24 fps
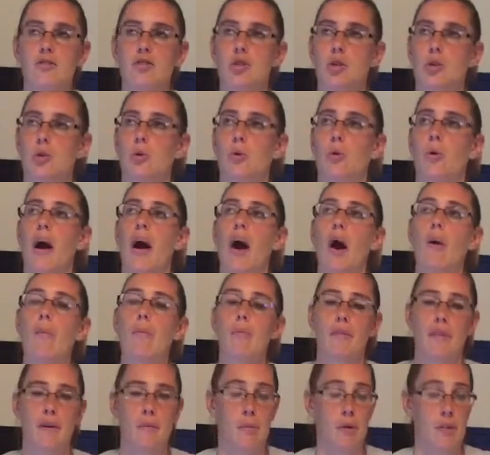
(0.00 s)
to
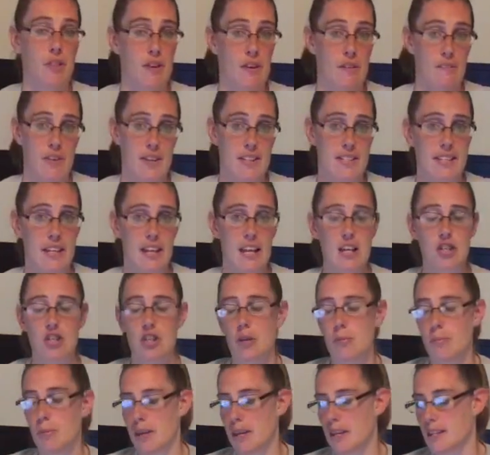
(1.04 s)
help them with their
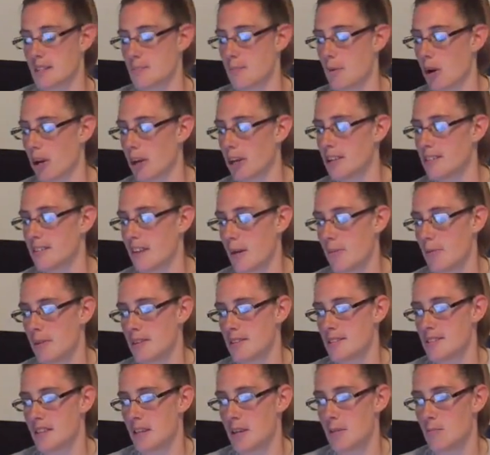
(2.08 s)
investigation because Mark and
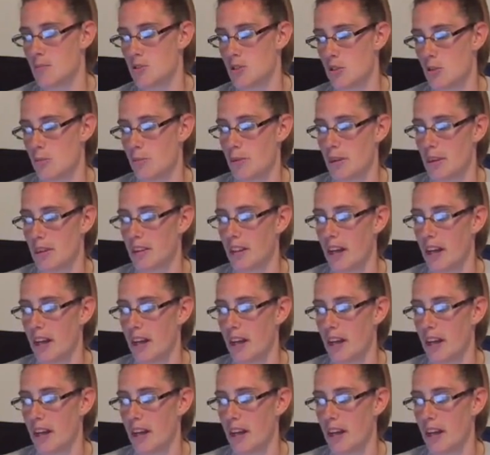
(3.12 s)
Debbie seem to be